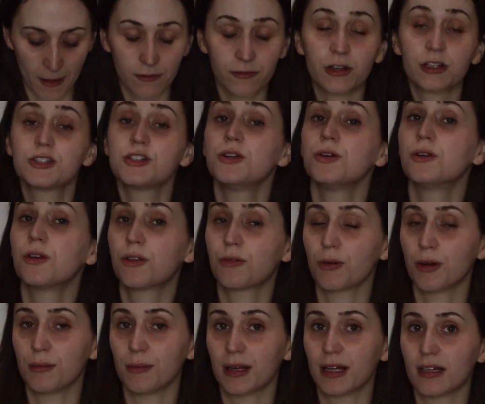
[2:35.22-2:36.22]
for 2 to
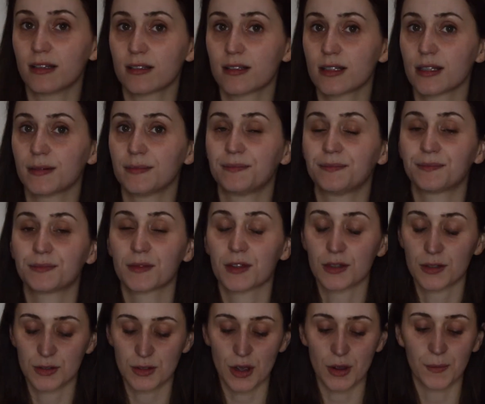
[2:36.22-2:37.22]
3 minutes.
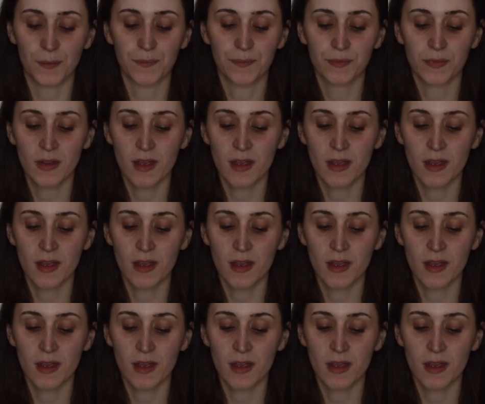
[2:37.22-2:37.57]
So,